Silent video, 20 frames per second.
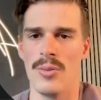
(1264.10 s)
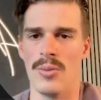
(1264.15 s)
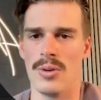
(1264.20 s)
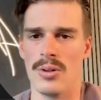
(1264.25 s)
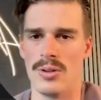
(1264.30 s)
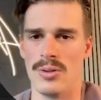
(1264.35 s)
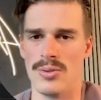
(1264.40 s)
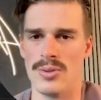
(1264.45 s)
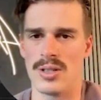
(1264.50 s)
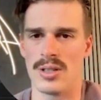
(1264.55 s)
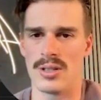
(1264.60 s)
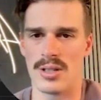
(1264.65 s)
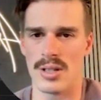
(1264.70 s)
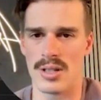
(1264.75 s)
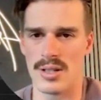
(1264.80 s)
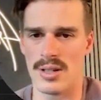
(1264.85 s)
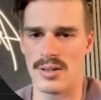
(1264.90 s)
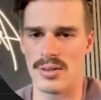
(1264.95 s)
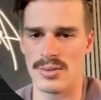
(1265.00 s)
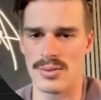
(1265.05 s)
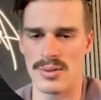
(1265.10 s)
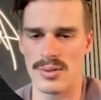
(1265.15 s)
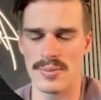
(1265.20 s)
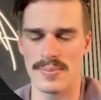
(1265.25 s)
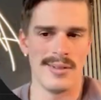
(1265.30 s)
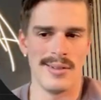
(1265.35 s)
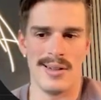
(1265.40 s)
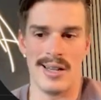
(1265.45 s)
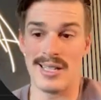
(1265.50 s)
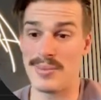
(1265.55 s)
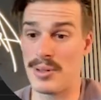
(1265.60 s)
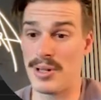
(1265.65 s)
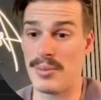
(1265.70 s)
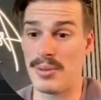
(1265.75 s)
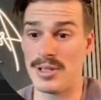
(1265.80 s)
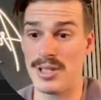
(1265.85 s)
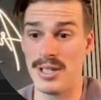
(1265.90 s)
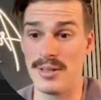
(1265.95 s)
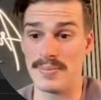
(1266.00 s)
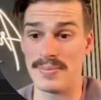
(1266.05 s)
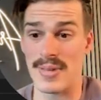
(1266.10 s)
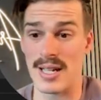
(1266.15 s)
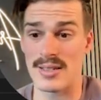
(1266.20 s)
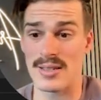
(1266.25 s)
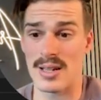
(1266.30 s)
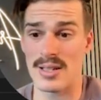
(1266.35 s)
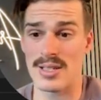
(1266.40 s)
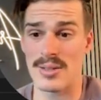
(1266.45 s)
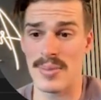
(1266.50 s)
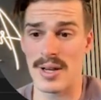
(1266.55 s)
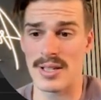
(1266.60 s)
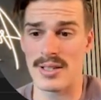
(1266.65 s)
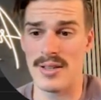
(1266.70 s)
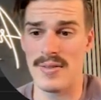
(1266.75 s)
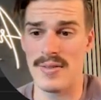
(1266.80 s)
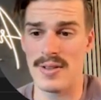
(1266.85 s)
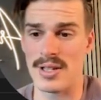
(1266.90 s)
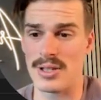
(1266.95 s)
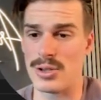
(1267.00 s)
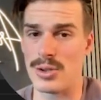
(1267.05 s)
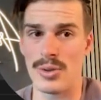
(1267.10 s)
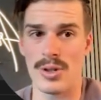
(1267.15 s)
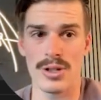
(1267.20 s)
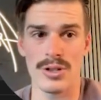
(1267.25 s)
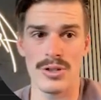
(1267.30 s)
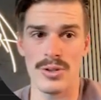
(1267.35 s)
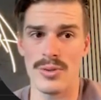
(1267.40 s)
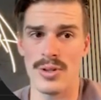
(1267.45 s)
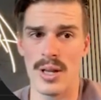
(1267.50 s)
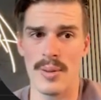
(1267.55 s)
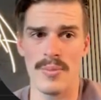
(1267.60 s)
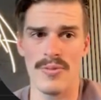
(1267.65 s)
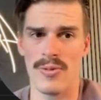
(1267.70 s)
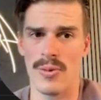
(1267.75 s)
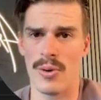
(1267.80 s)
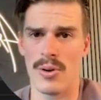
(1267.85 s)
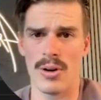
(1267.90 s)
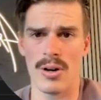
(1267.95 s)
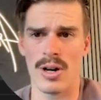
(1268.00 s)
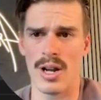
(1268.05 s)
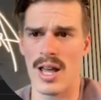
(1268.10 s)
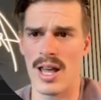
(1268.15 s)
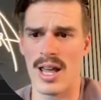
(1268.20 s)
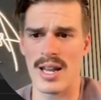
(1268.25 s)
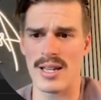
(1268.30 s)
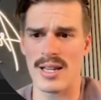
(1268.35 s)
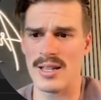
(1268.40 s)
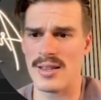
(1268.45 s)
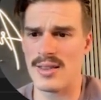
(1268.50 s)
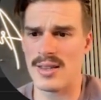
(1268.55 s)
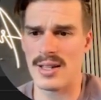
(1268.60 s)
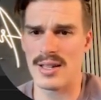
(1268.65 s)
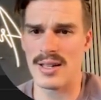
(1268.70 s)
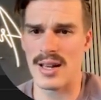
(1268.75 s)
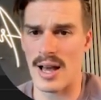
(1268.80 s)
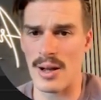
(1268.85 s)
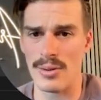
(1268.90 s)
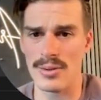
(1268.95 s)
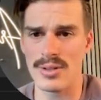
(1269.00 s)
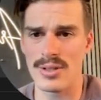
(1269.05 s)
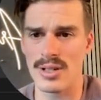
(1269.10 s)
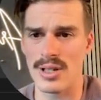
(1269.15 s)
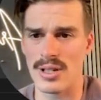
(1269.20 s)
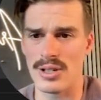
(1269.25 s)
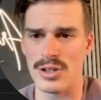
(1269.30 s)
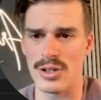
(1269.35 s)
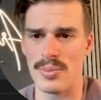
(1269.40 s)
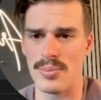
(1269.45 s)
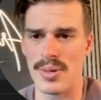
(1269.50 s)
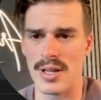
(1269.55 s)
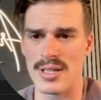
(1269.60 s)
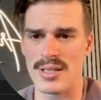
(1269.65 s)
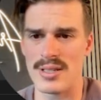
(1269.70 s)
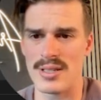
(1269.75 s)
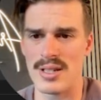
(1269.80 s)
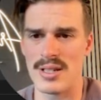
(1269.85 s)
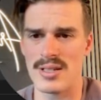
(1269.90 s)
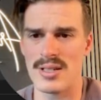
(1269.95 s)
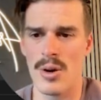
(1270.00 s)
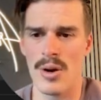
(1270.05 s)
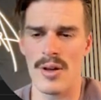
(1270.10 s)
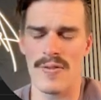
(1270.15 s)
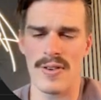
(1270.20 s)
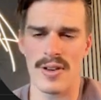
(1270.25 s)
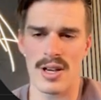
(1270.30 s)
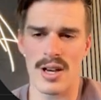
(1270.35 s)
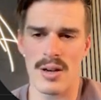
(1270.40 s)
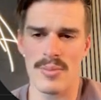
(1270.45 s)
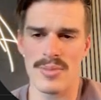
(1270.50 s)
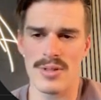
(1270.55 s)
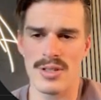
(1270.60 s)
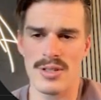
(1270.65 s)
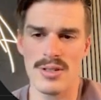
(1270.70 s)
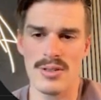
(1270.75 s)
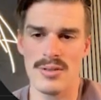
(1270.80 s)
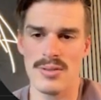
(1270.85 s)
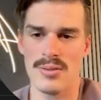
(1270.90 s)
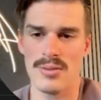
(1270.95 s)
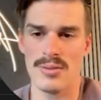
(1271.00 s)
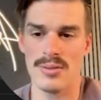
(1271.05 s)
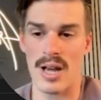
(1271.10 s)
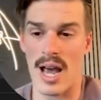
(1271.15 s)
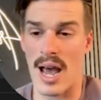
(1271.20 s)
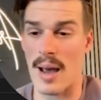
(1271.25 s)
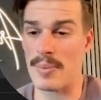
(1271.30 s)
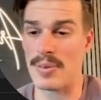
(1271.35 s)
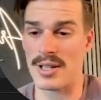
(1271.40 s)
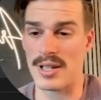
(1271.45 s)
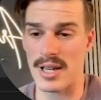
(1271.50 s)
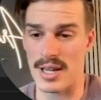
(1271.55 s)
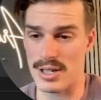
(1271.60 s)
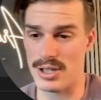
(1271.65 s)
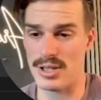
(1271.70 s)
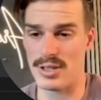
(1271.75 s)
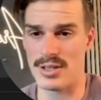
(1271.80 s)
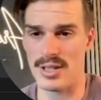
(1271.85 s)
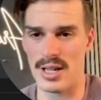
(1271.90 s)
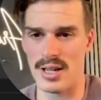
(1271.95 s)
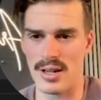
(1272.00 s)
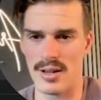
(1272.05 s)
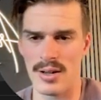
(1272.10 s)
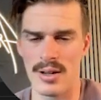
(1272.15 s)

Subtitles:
we're losing the deals. That's pretty much it. That's custom activities. You can do them for anything else in your business. If it comes to application data